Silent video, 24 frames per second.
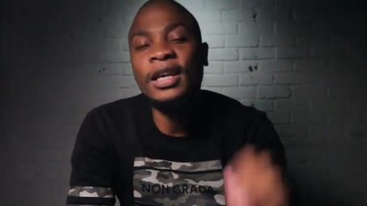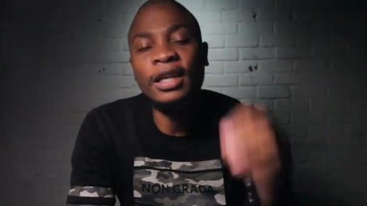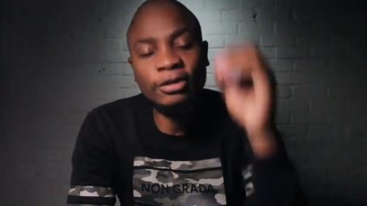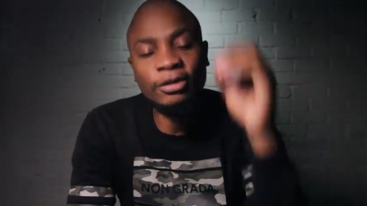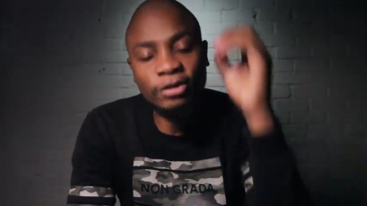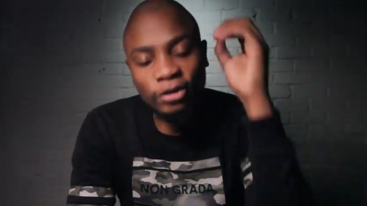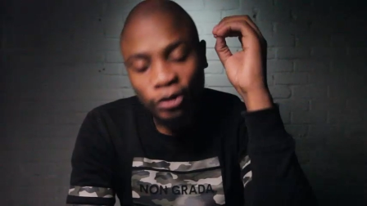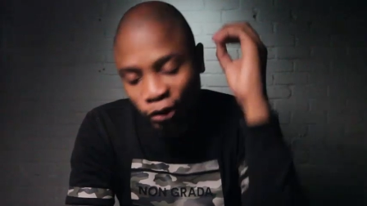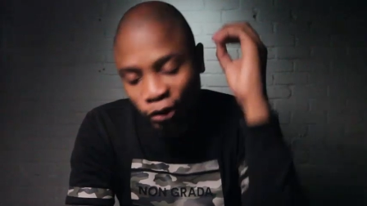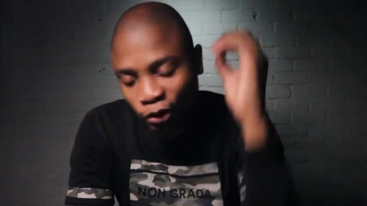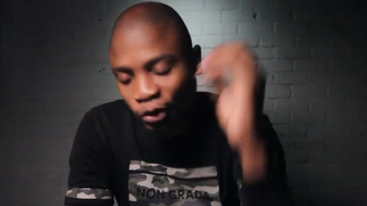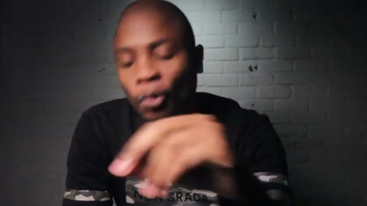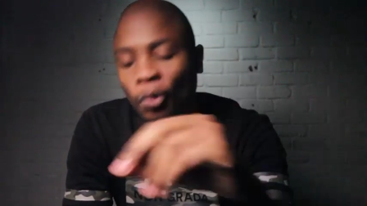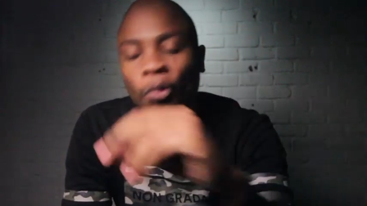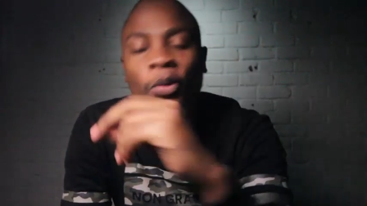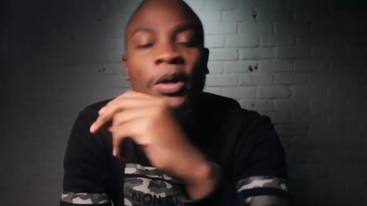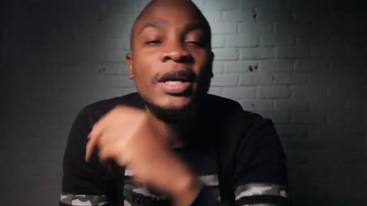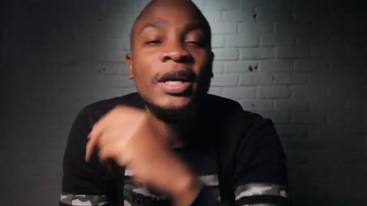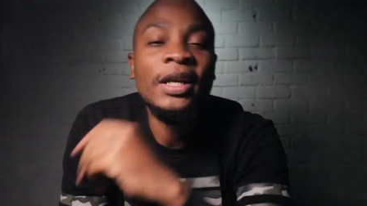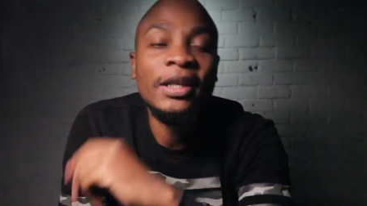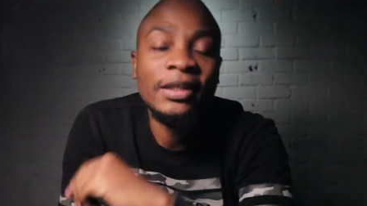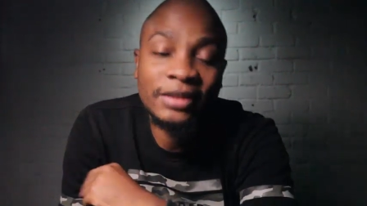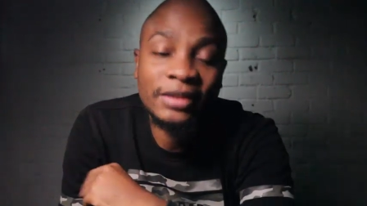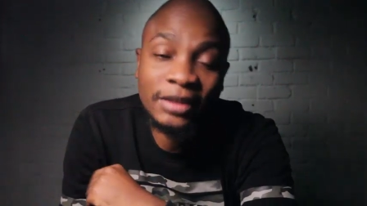And so,
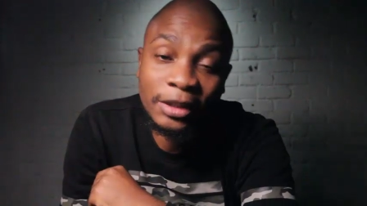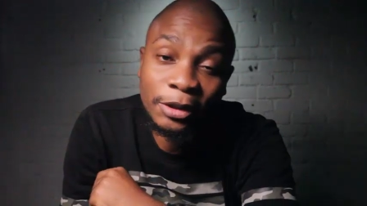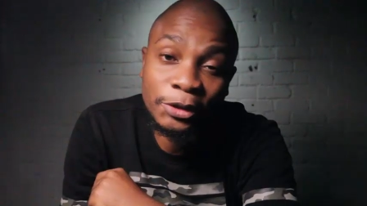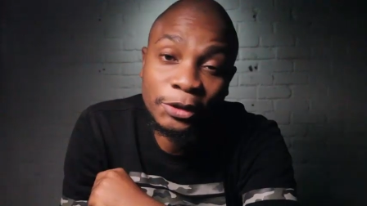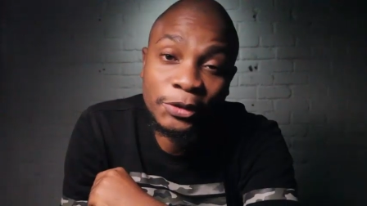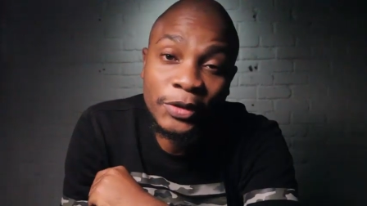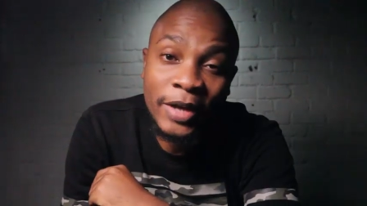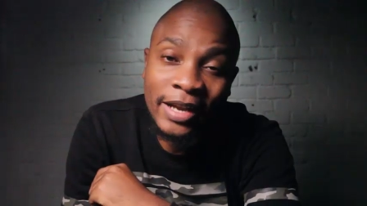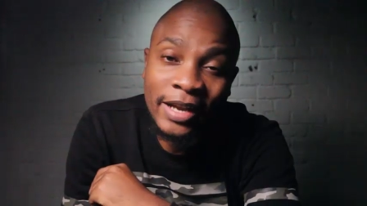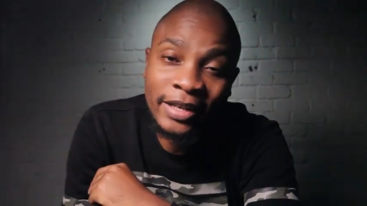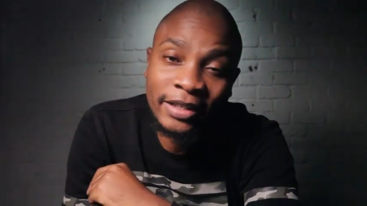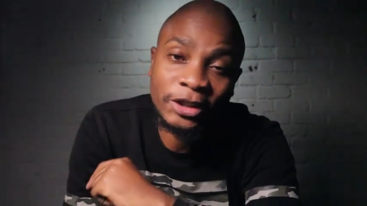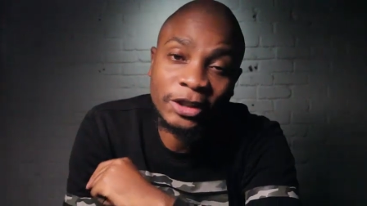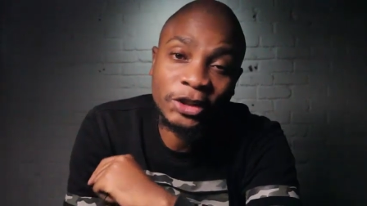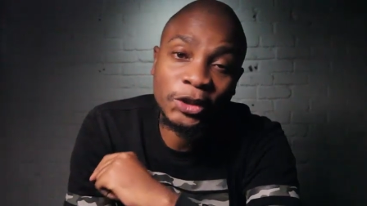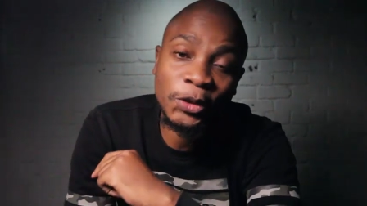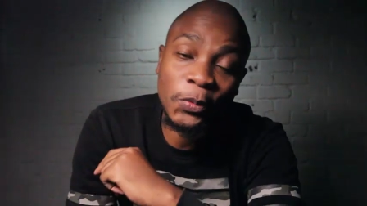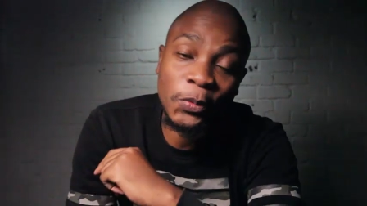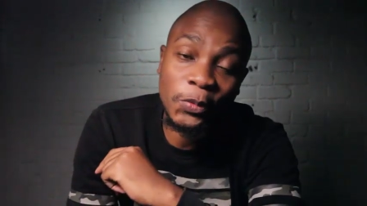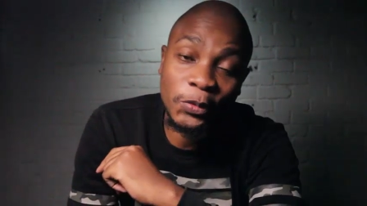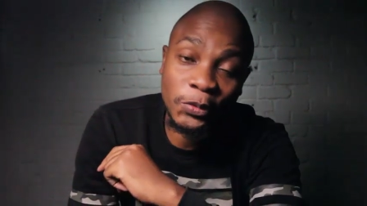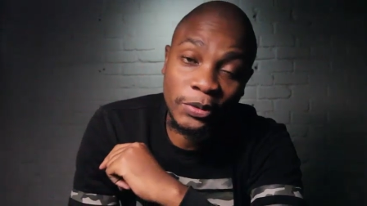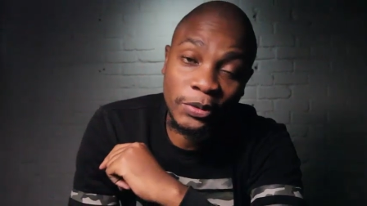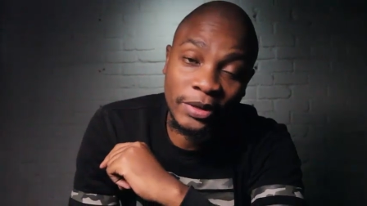reality
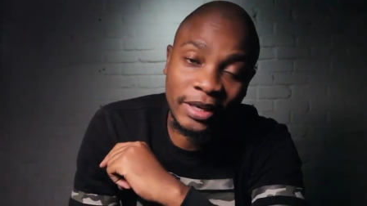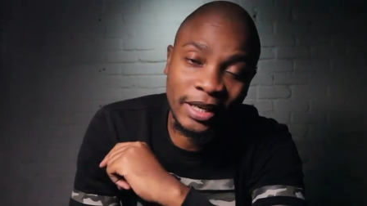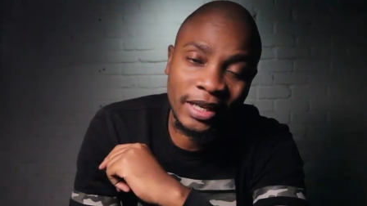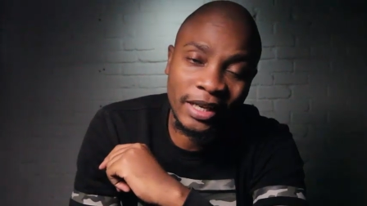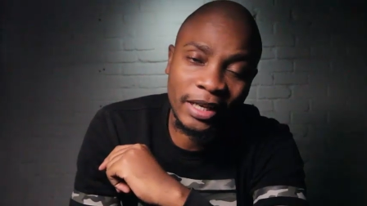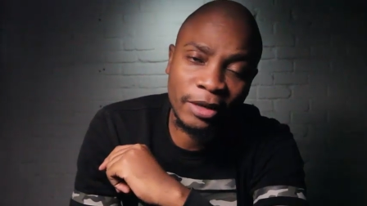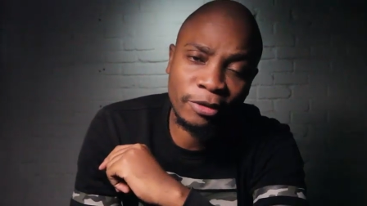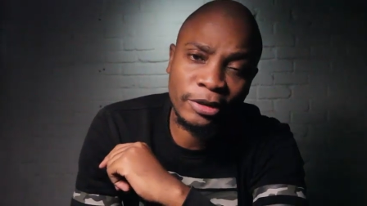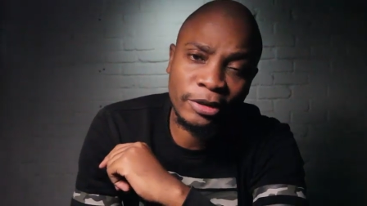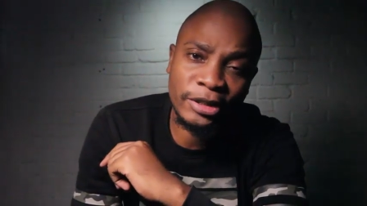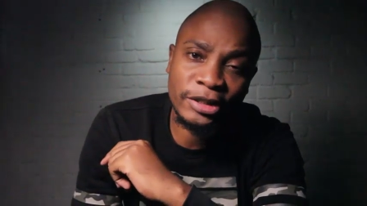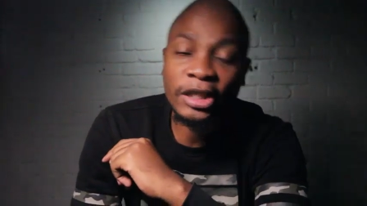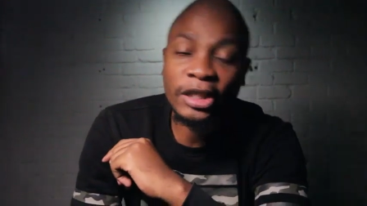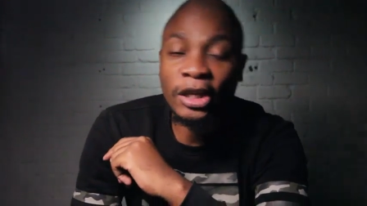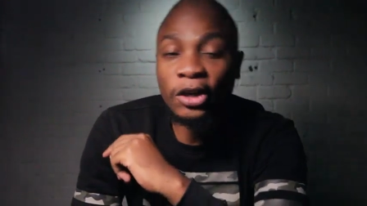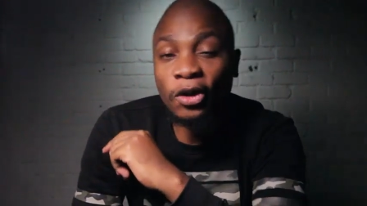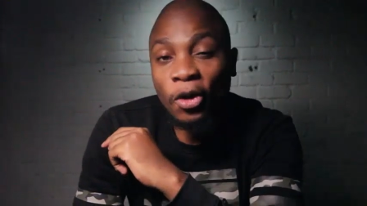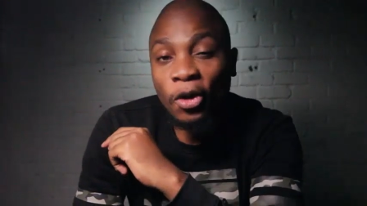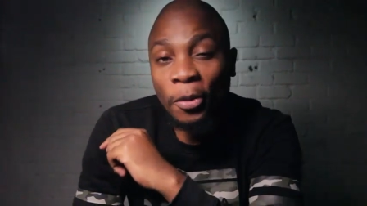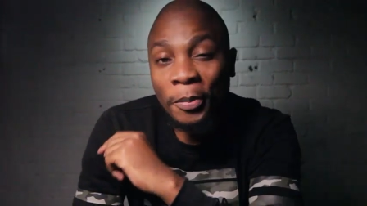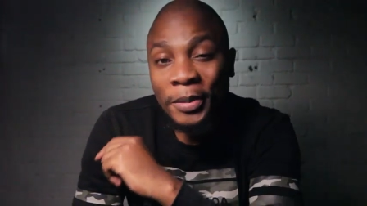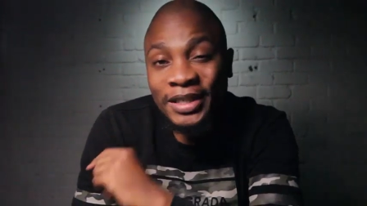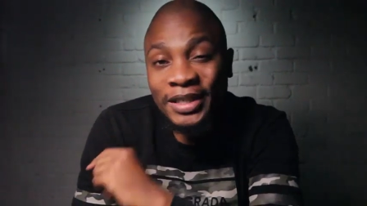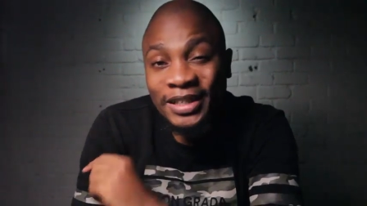Show, we do daily Christian
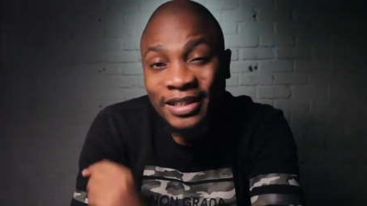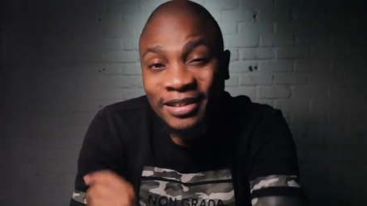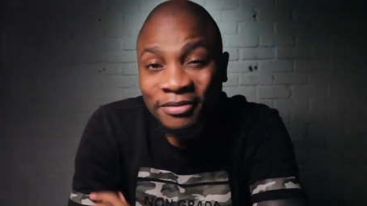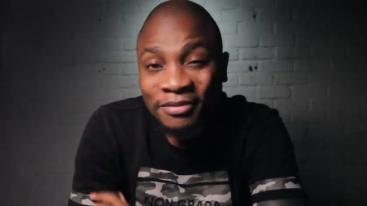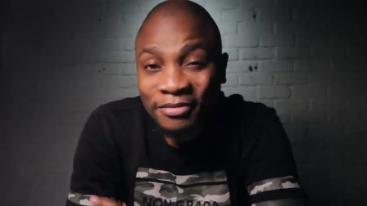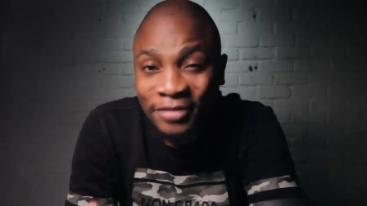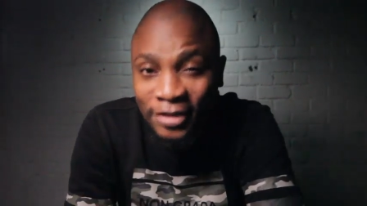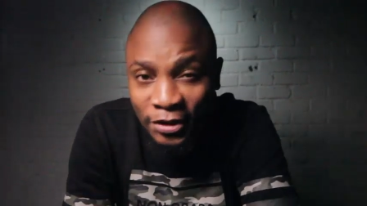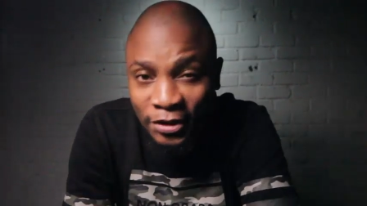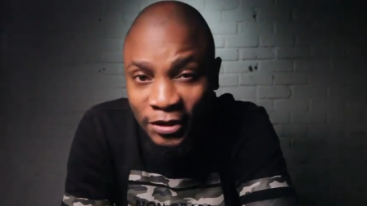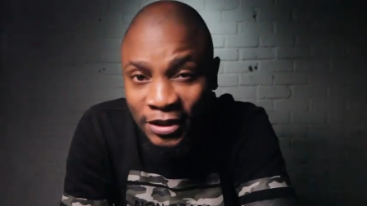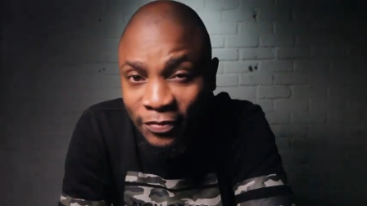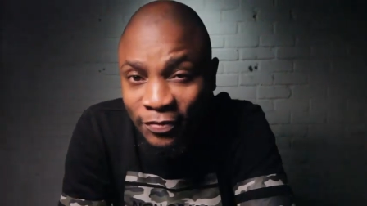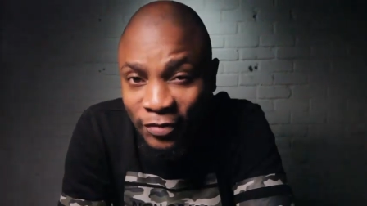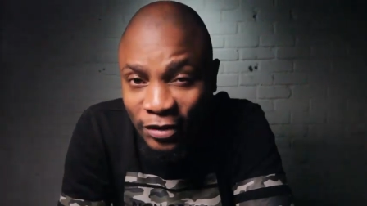commentary videos.